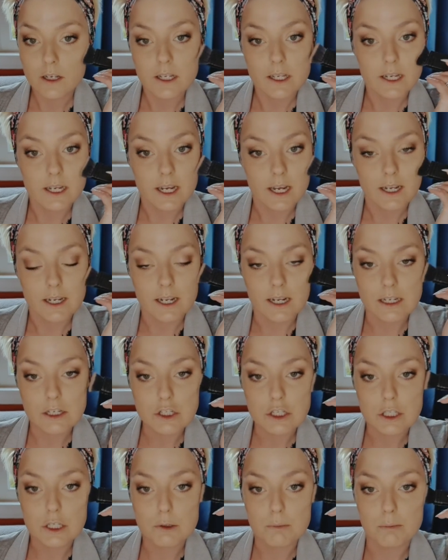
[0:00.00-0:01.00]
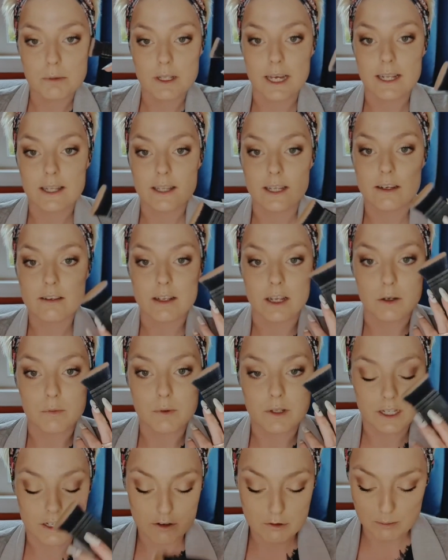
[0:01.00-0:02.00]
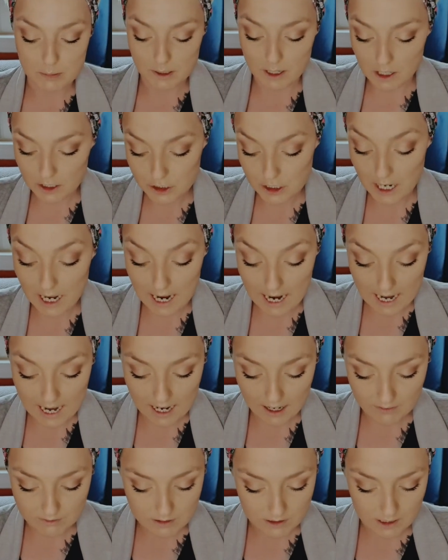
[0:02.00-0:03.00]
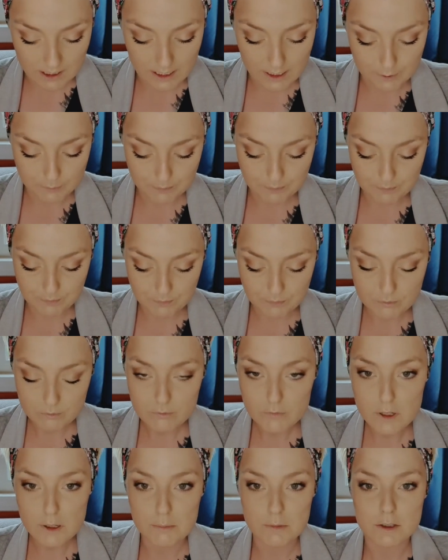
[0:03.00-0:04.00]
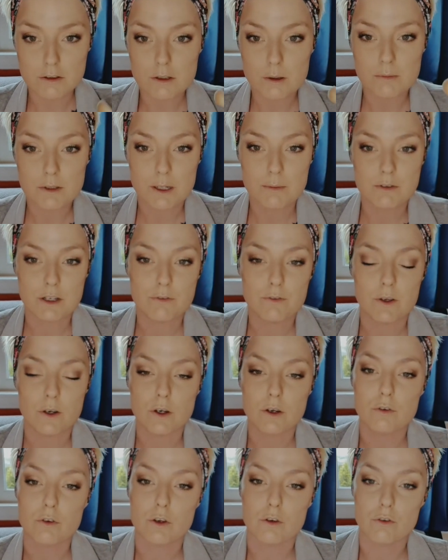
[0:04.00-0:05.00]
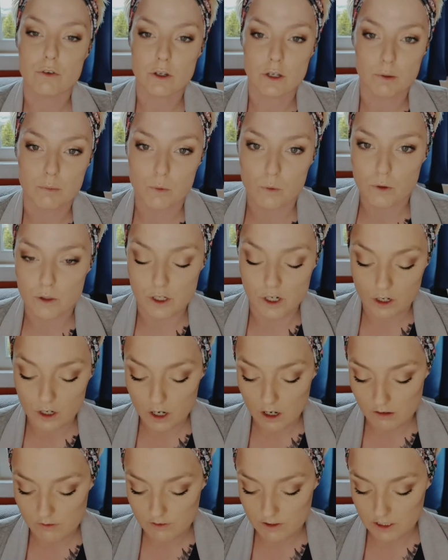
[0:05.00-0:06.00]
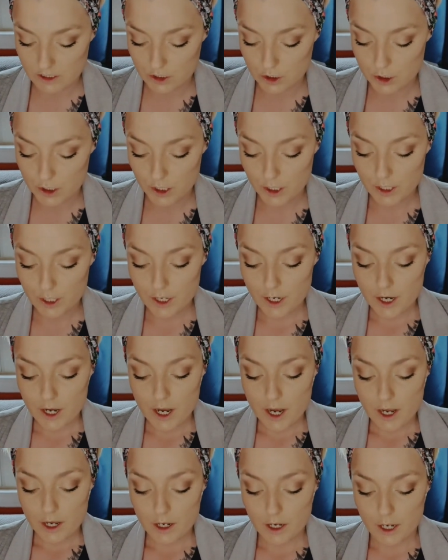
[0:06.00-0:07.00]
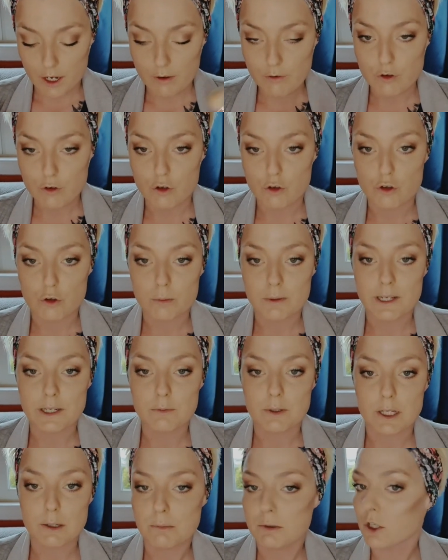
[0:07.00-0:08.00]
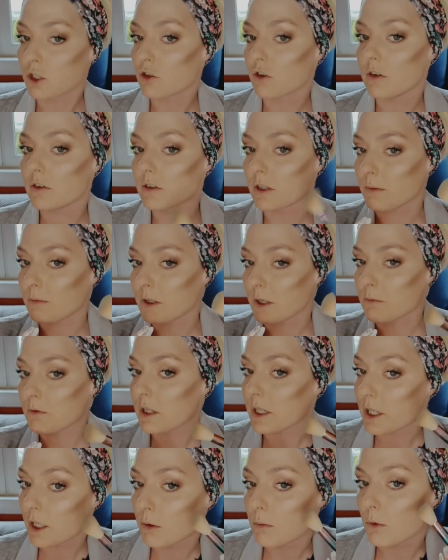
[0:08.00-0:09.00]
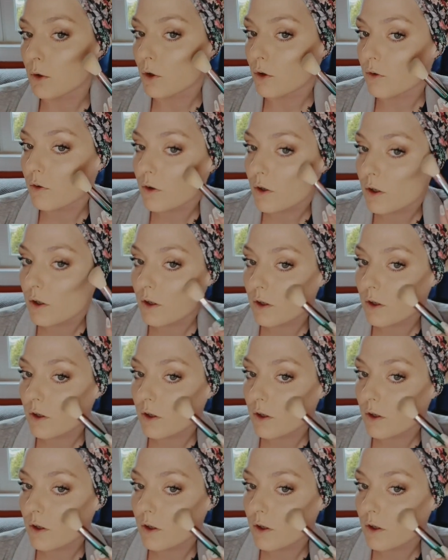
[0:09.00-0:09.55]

You can actually blend this in with this brush. I have done it, but sometimes I feel if you're really wanting your coverage, if you do blend with that brush, sometimes it can move